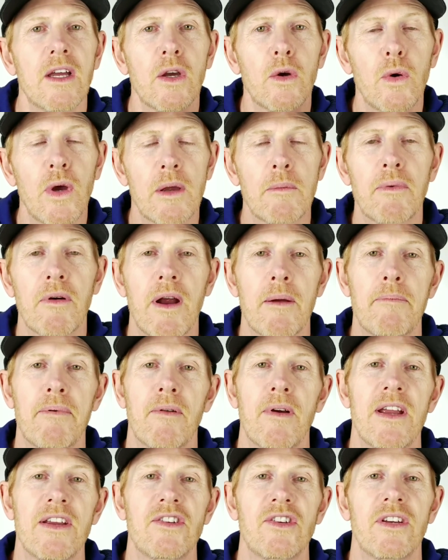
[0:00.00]
Quick
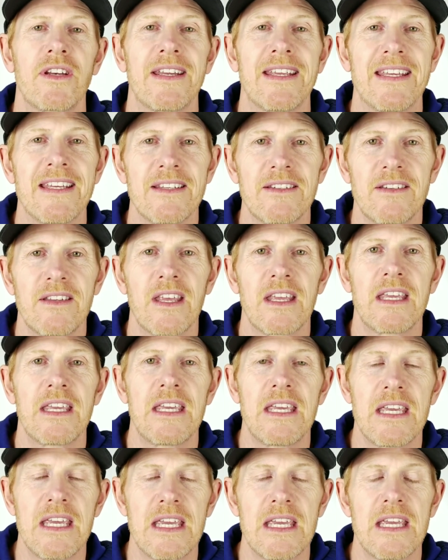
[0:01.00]
preparation is the
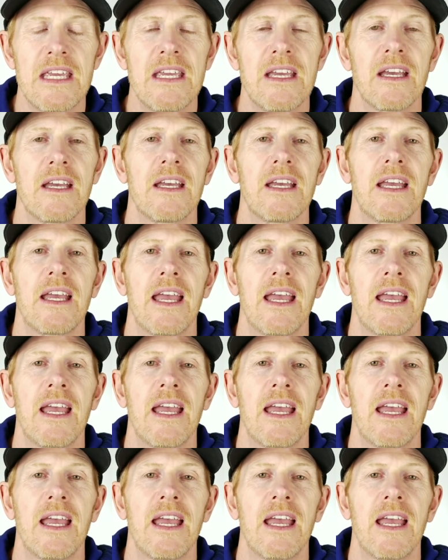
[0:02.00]
key.